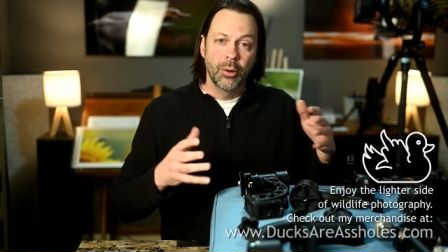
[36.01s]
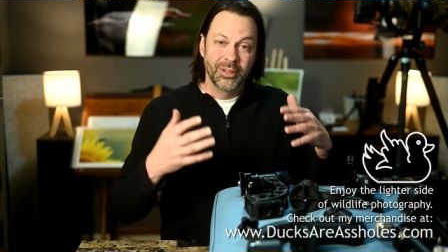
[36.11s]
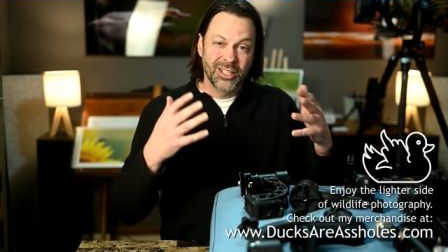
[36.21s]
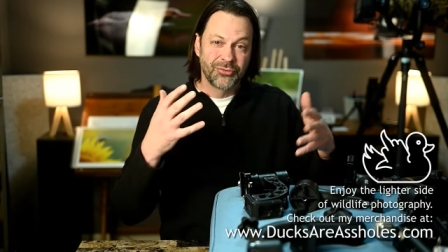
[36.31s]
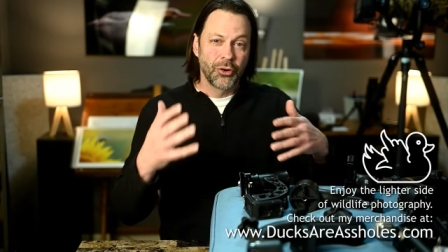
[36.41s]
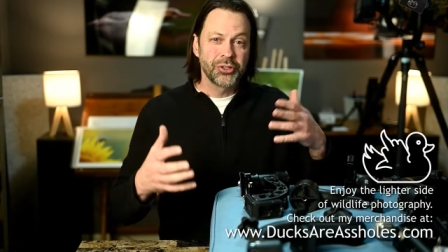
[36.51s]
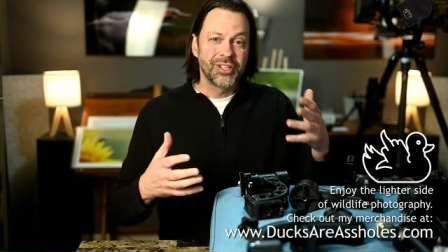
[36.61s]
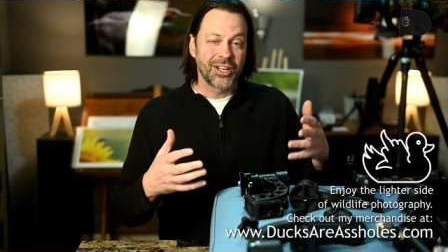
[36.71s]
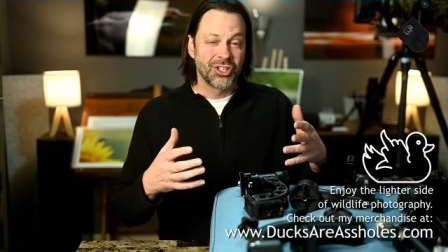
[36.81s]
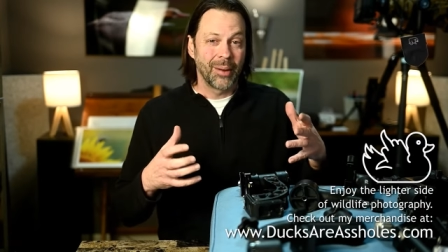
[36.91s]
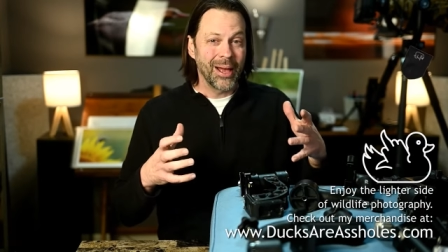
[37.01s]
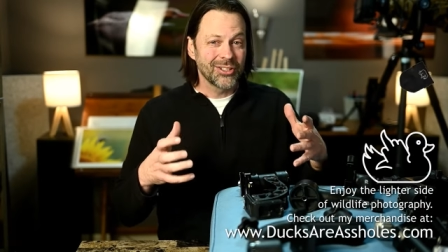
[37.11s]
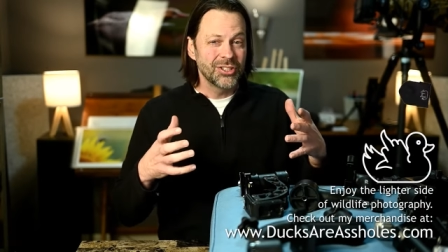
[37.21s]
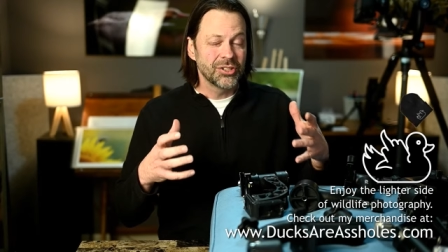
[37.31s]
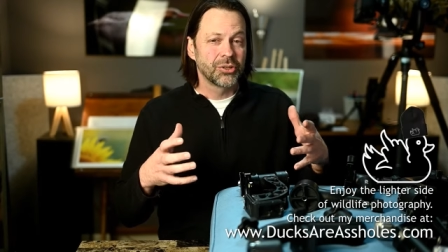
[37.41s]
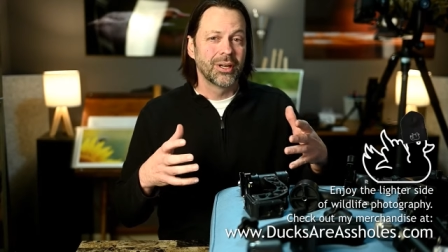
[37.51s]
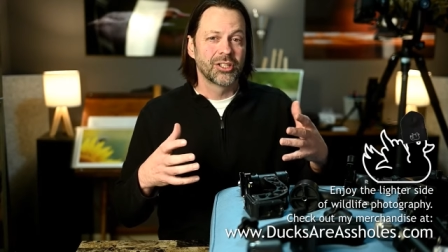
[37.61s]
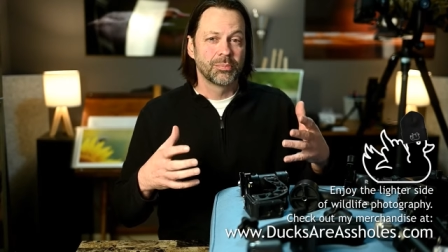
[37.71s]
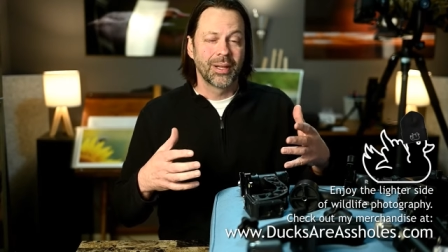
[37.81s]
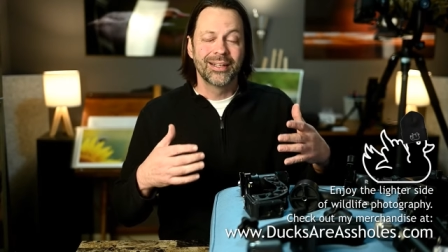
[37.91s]
But this first section, I'm actually just going to
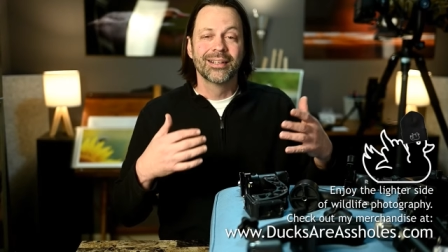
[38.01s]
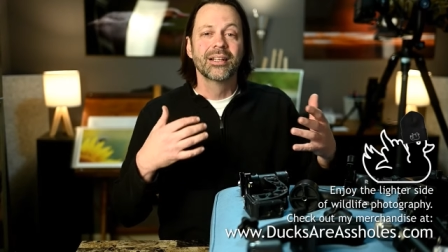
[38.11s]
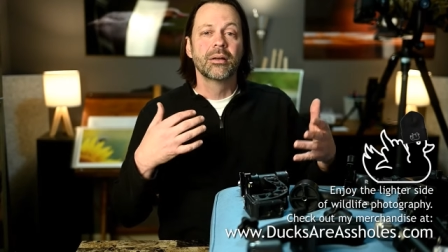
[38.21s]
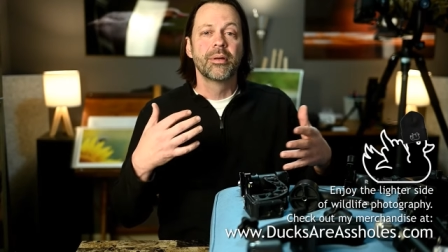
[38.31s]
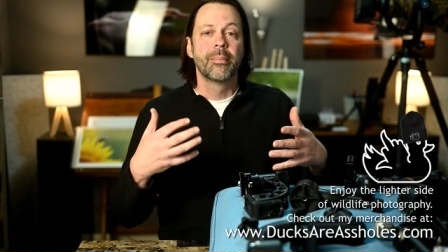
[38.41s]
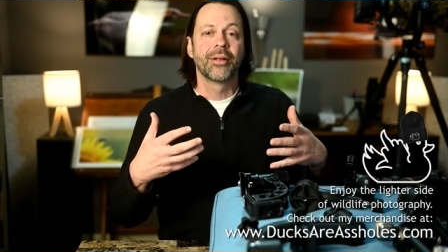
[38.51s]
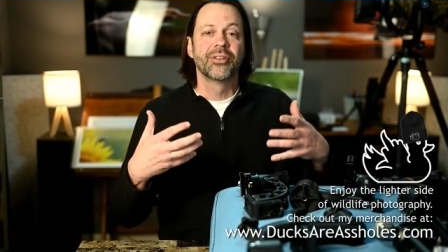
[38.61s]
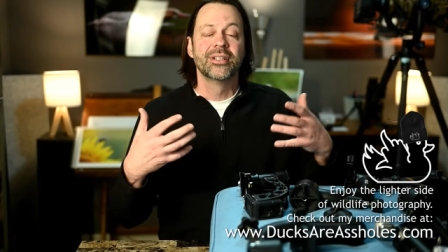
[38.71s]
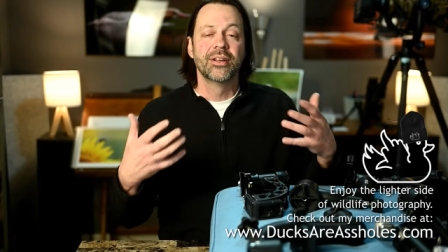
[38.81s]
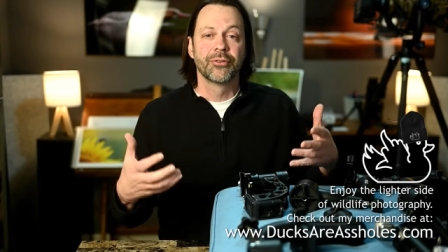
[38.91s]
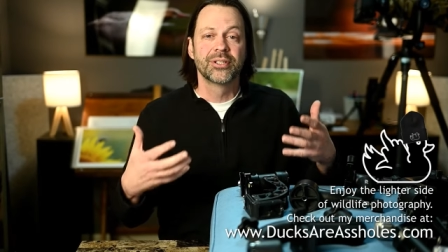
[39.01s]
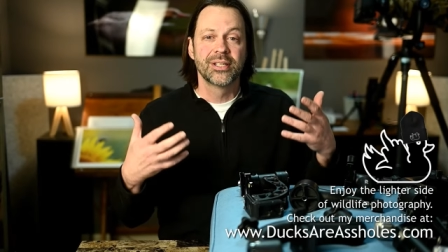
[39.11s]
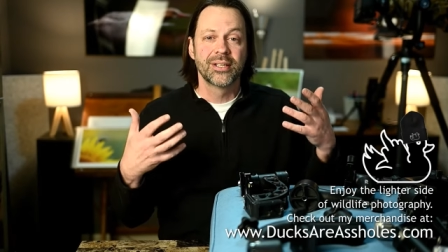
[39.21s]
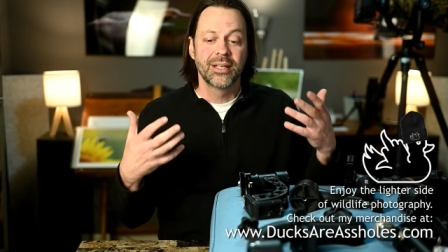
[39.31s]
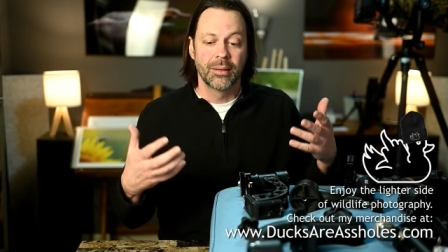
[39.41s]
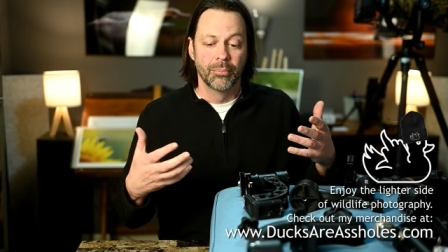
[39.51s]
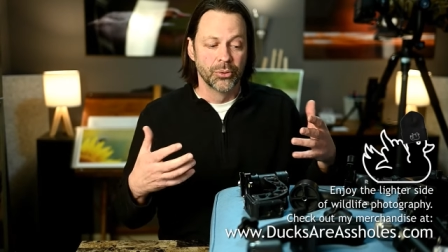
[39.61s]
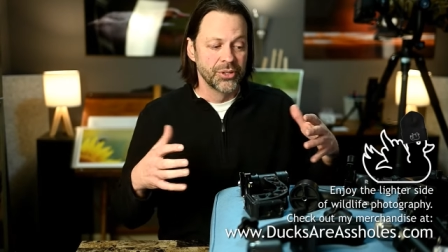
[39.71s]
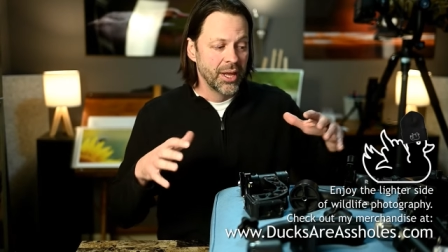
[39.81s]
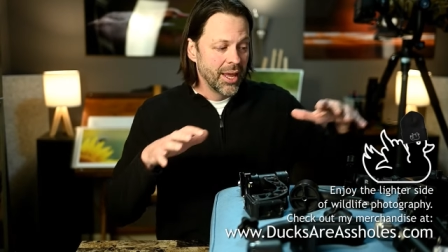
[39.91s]
explain a little bit about the differences in
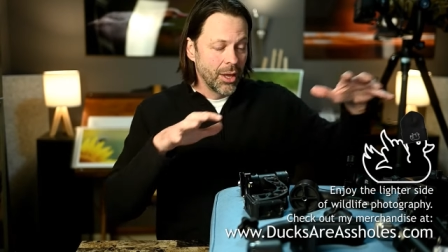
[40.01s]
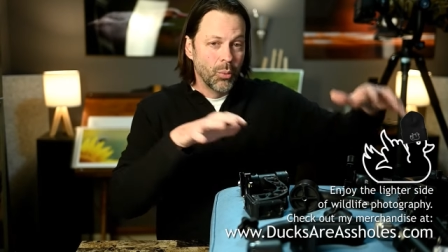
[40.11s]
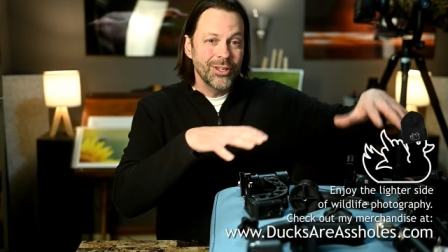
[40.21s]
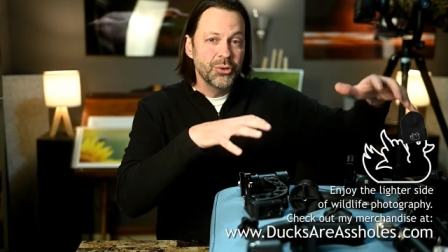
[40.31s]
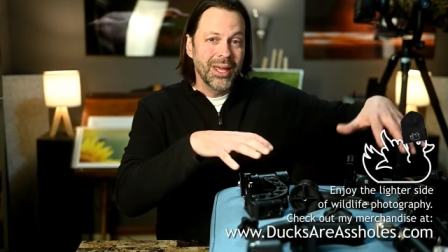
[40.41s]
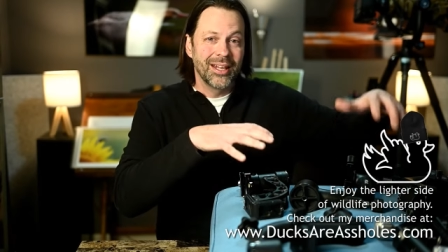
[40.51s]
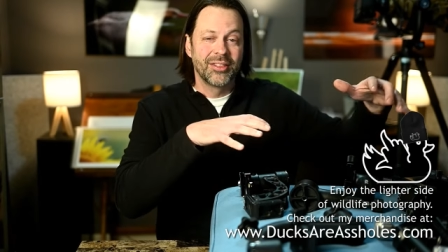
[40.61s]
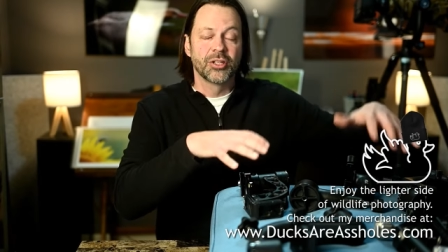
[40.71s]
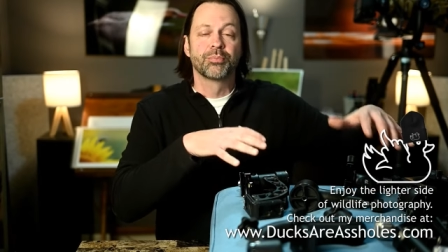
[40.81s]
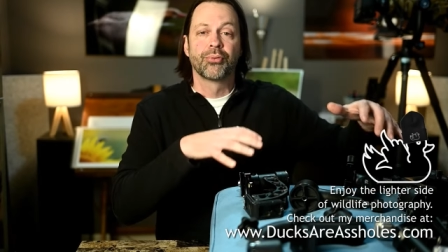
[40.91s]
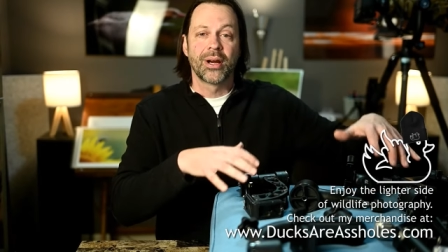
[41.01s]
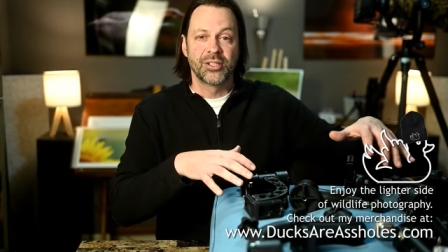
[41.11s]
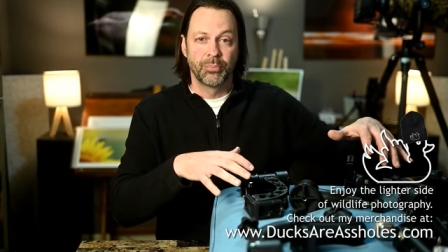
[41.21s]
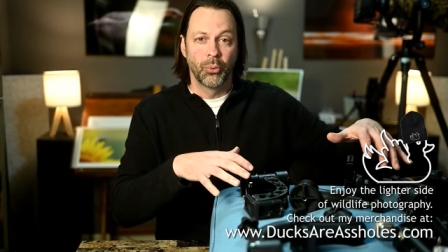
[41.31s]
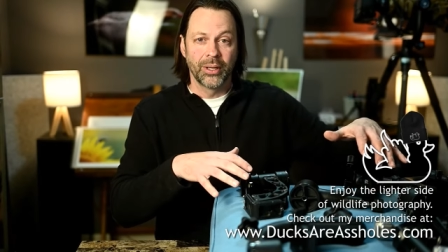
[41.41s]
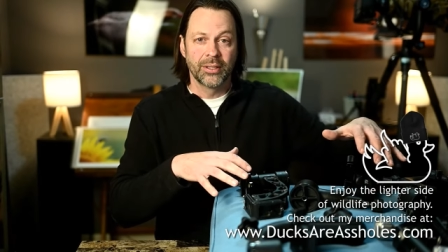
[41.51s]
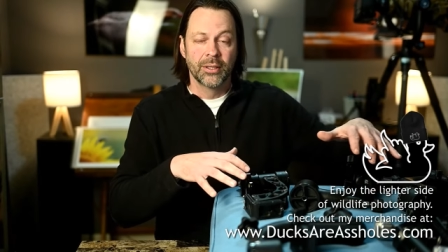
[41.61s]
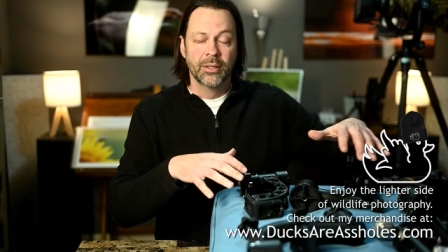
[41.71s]
gimbals and what you get at this price point.